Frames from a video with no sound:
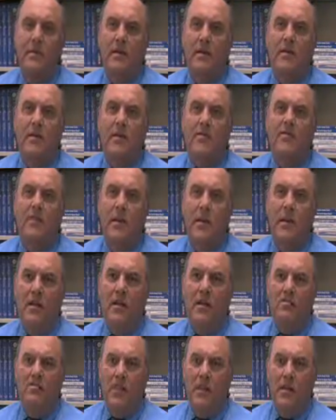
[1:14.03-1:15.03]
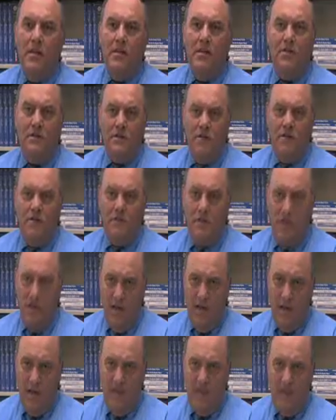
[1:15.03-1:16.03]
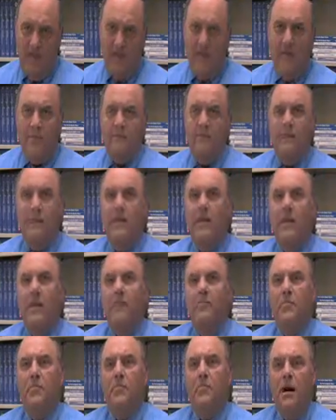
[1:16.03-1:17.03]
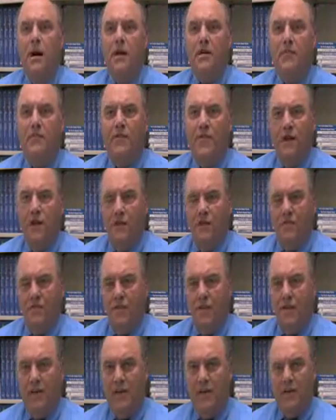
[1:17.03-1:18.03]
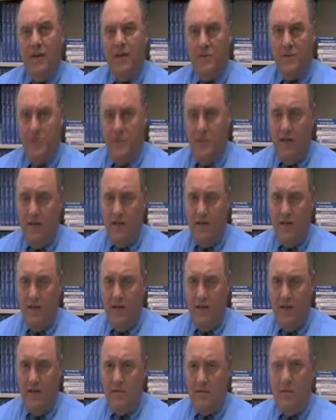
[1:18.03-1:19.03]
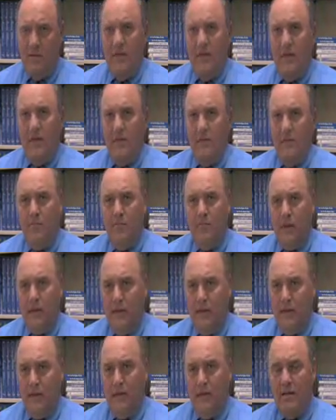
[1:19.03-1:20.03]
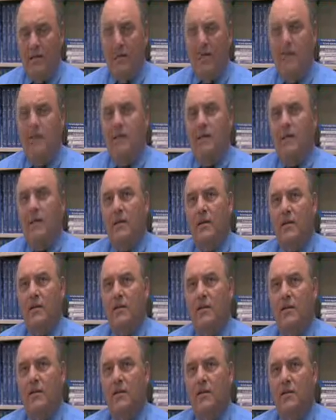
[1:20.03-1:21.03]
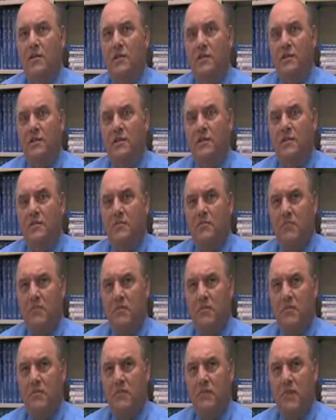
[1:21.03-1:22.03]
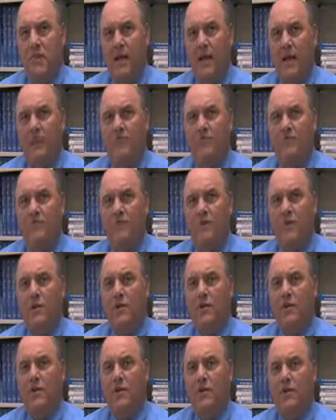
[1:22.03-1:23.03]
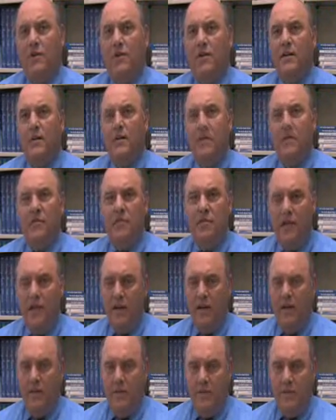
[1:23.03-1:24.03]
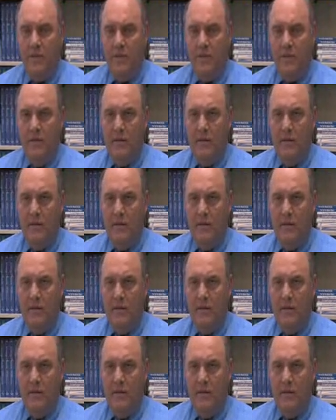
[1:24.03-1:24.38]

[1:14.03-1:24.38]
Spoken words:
that can be followed by any student we have. It can be modified for any level a kid is, up and down. And they do the testing action first to find out where they're at.